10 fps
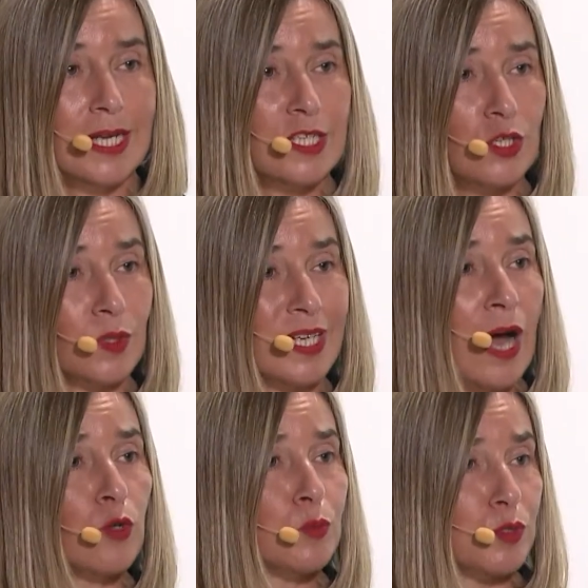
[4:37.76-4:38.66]
So the
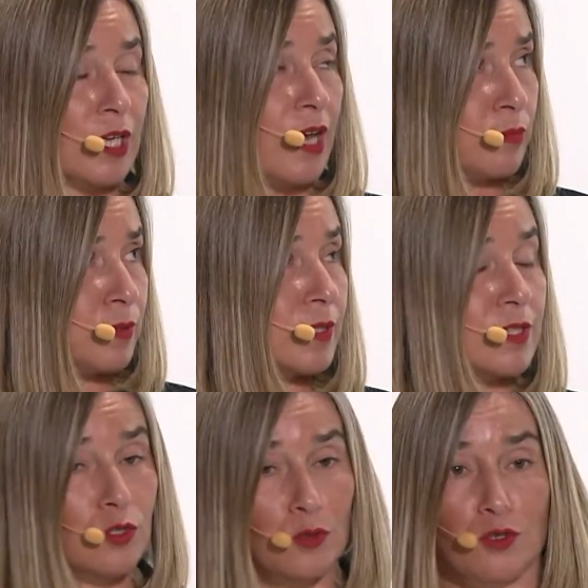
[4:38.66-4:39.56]
output gap
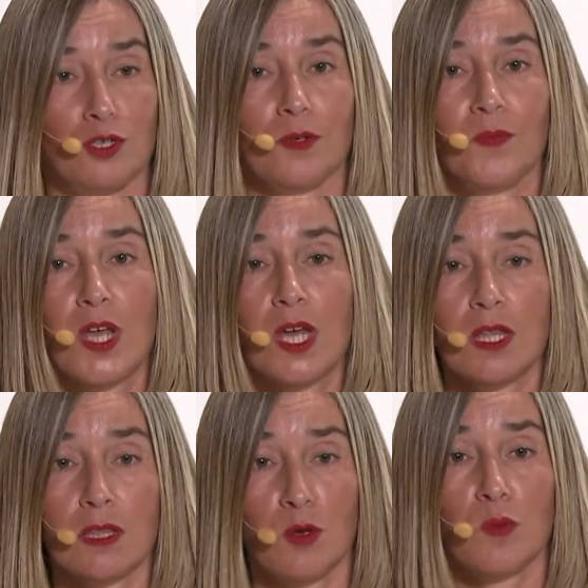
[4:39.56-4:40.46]
is huge.
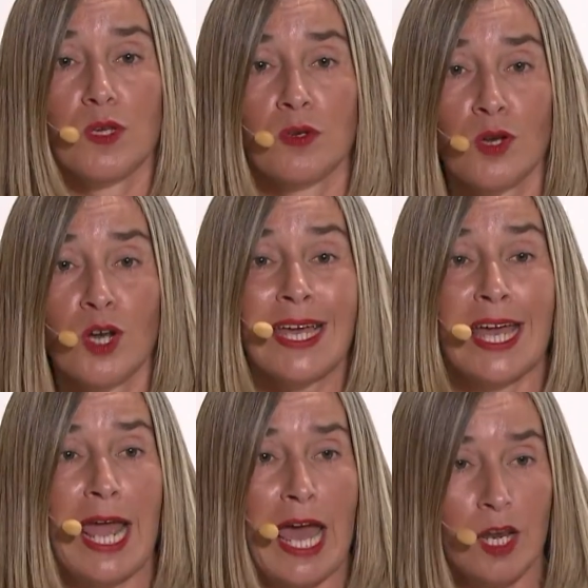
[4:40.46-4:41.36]
The European Union
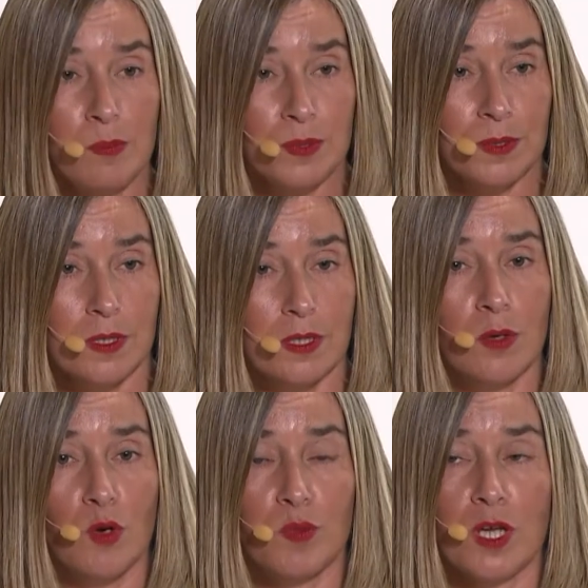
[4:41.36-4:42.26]
can help the
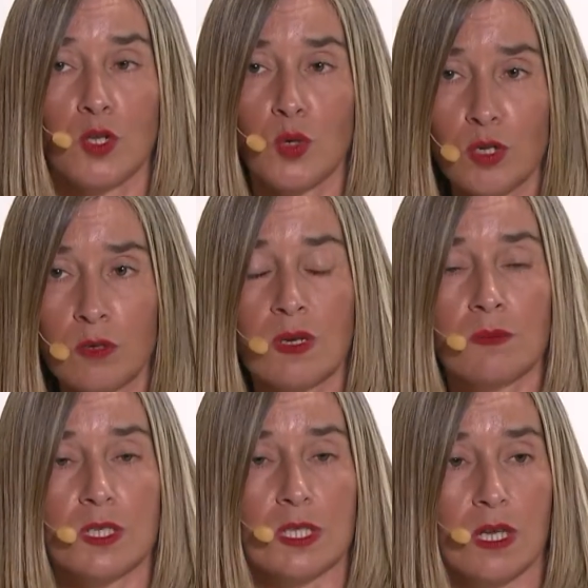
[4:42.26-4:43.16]
European Union
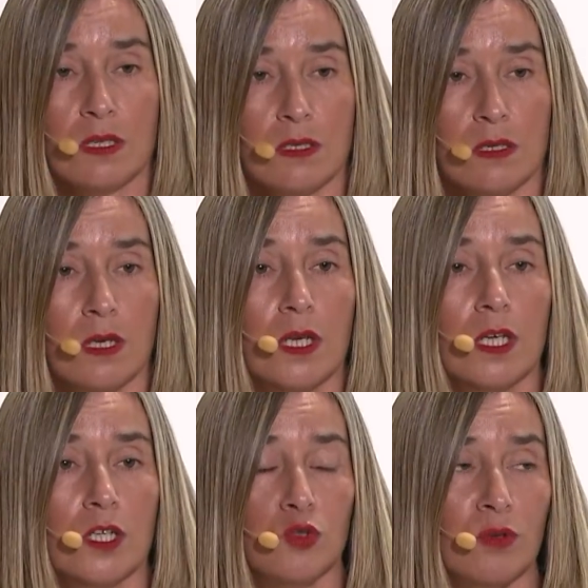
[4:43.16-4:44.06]
member states
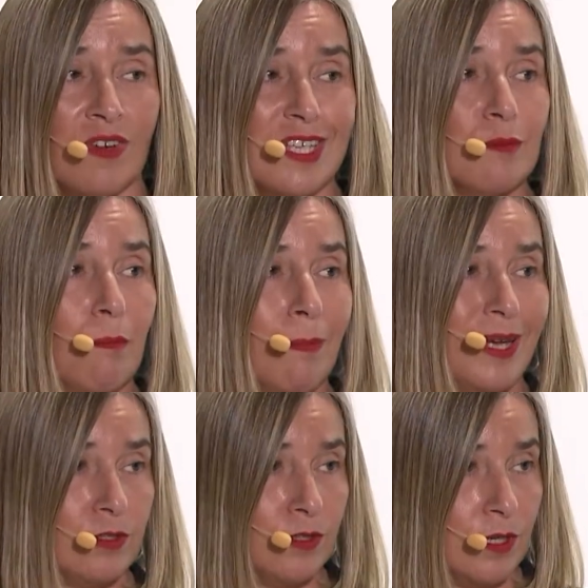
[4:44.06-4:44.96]
to invest
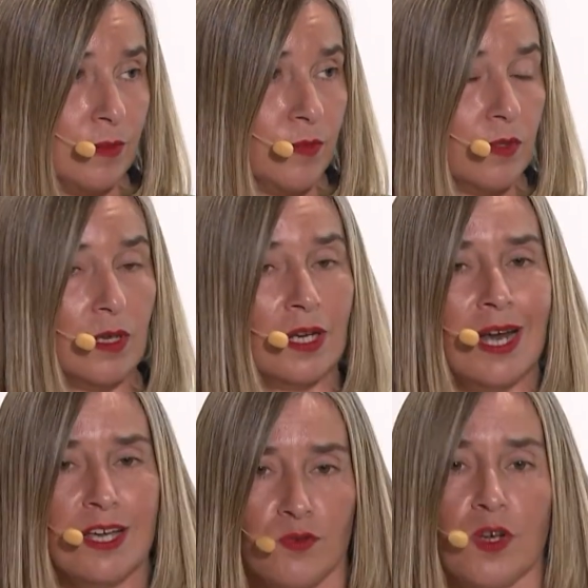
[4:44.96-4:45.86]
better in a
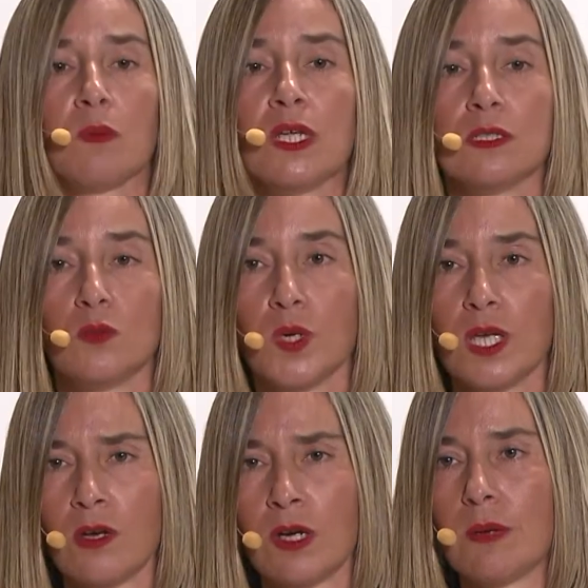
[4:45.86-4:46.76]
less fragmented
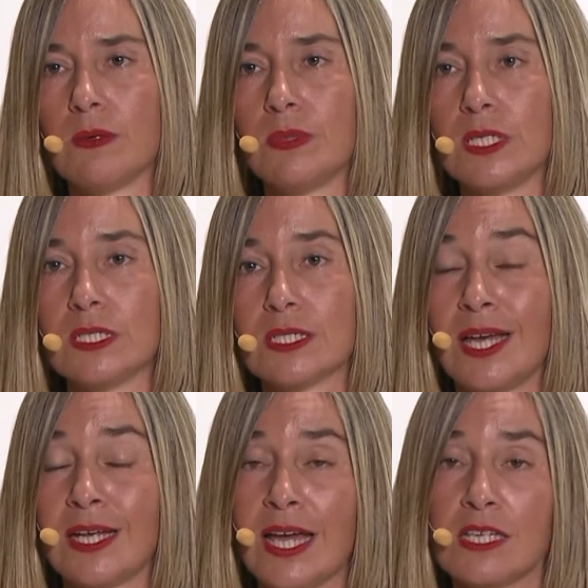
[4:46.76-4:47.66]
way on capabilities.
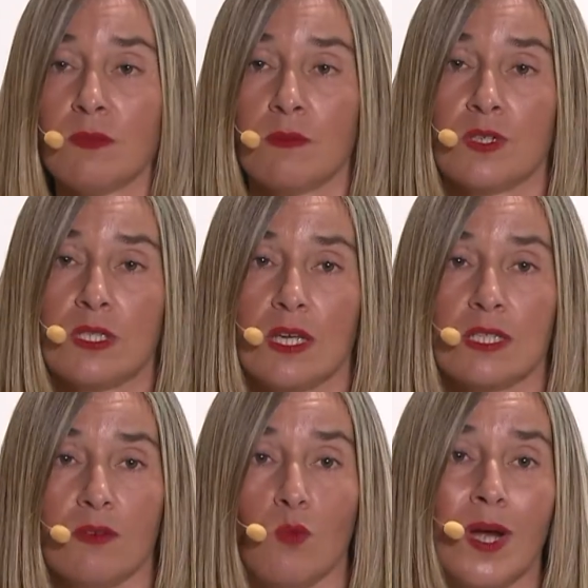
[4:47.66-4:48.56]
And as member states
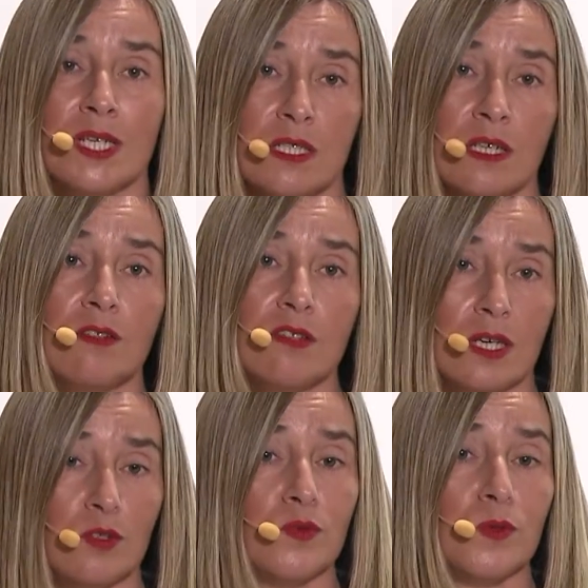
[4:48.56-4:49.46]
have one single
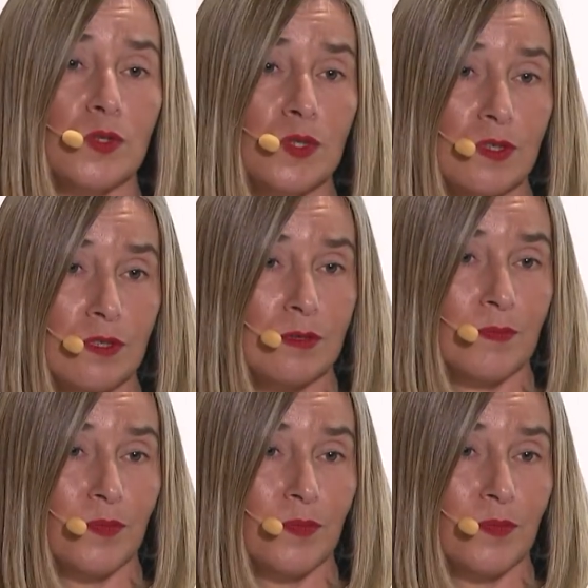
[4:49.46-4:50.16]
set of forces,